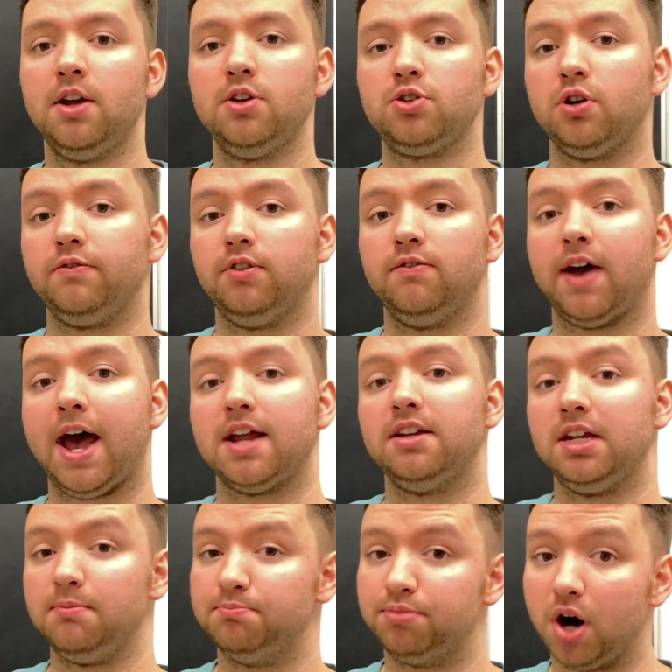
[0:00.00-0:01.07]
So if you've had
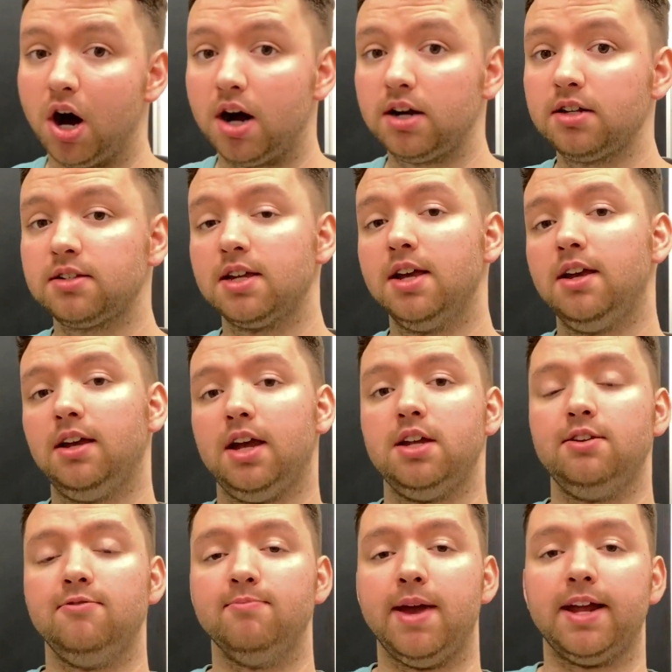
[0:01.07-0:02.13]
any bugs
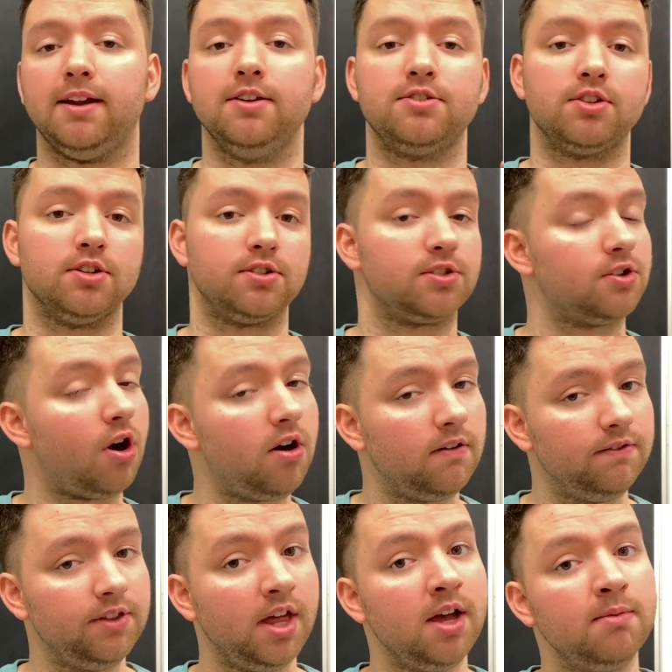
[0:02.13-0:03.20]
and you've managed to
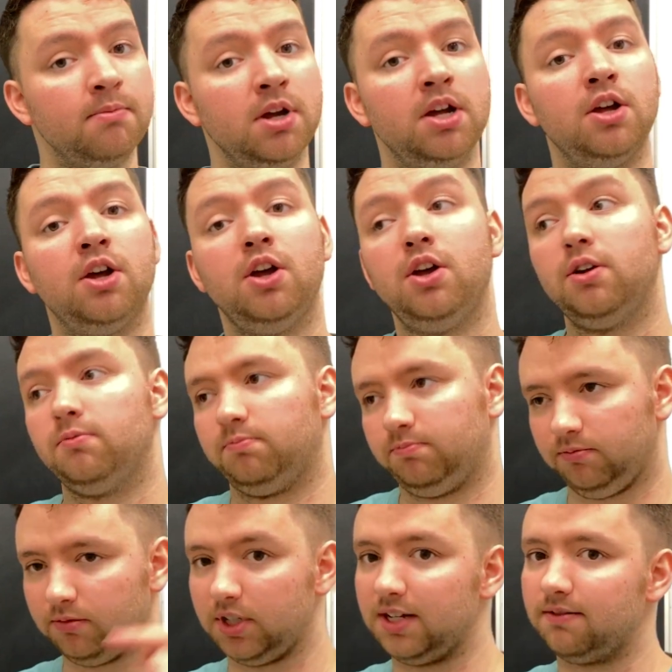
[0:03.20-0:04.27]
solve them,
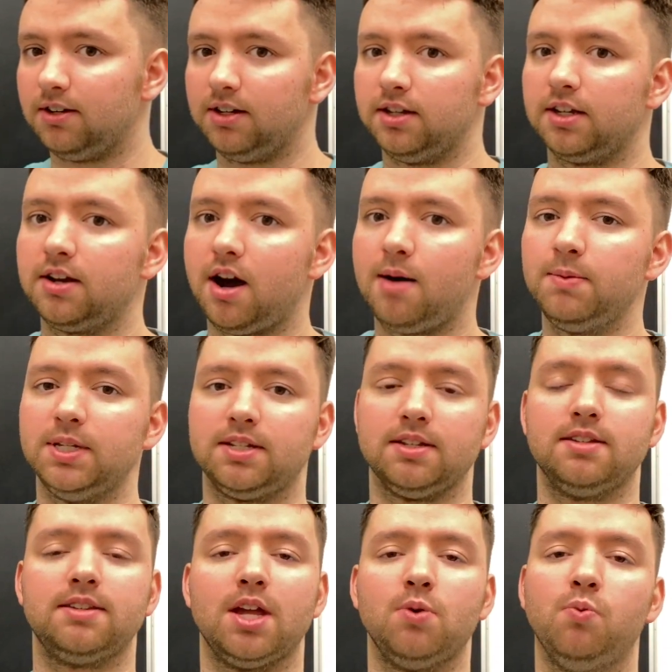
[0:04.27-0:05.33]
leave it in the comments
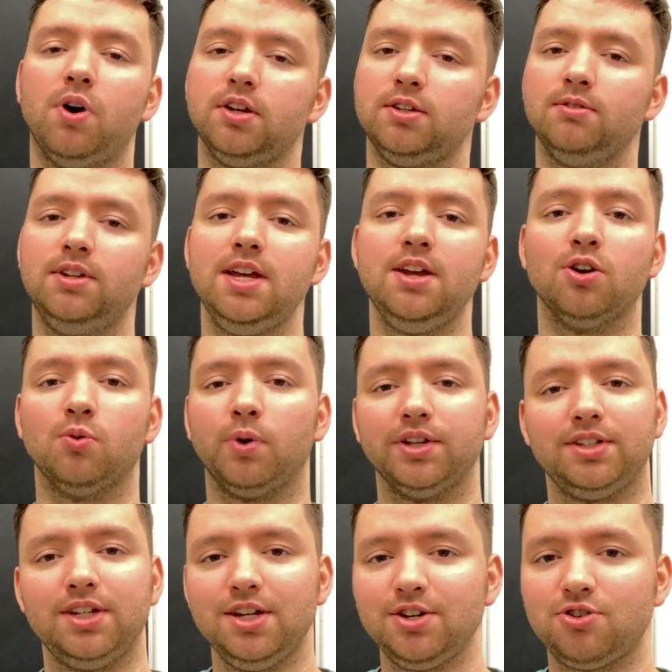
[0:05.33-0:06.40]
and say what you did or
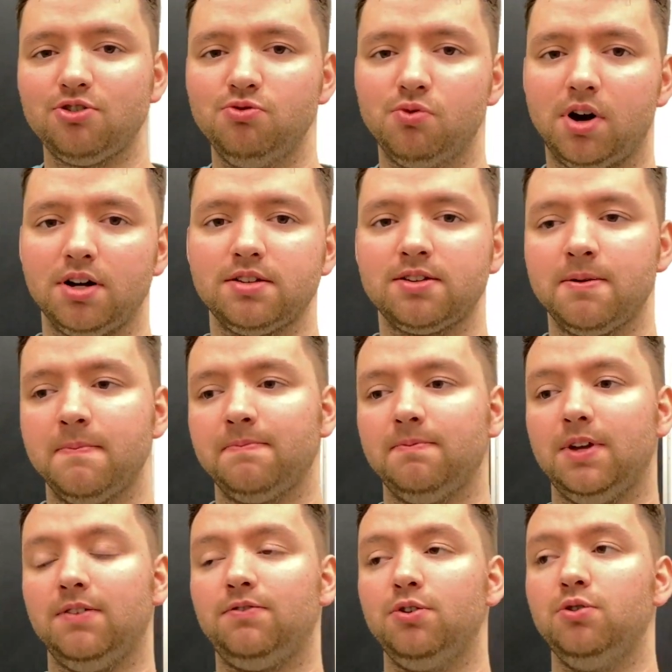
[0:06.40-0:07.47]
what the issue was.
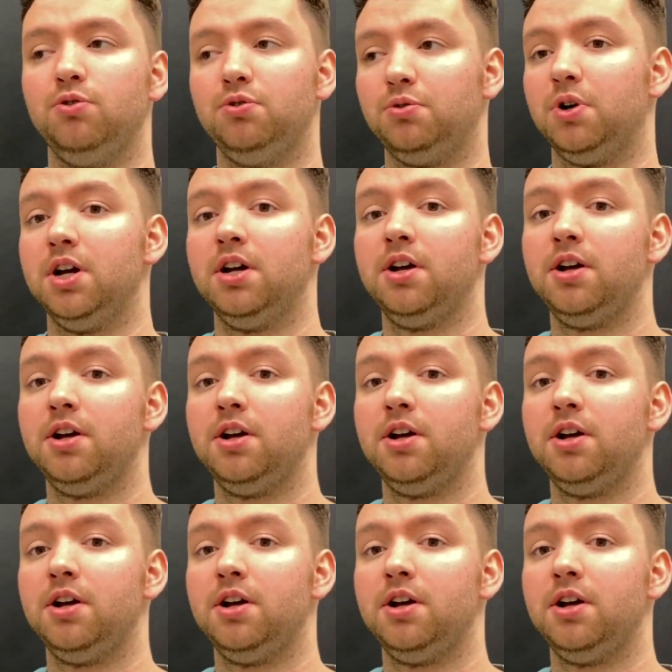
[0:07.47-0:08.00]
If you